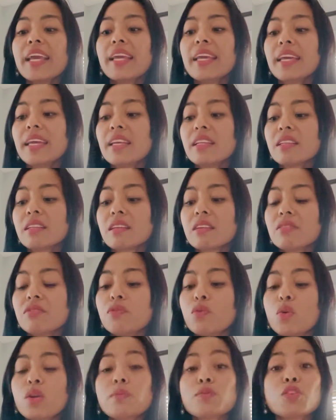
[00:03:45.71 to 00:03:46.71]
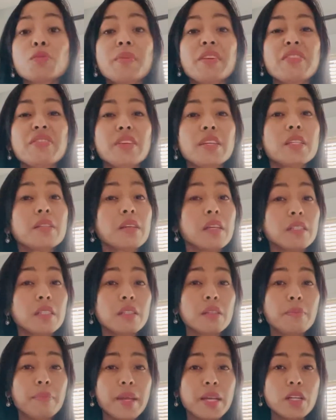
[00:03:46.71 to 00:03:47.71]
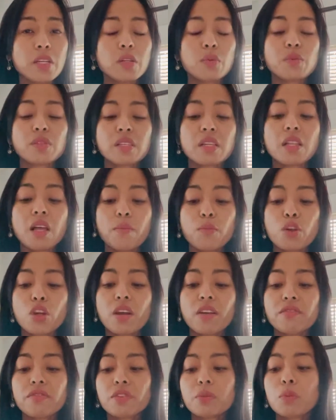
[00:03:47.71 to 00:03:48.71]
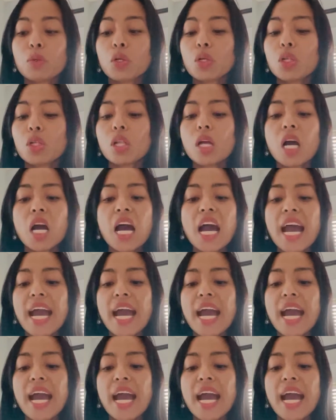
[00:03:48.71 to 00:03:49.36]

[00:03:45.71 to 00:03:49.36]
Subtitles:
it conformed to my feet a little better. It was a lot more comfortable.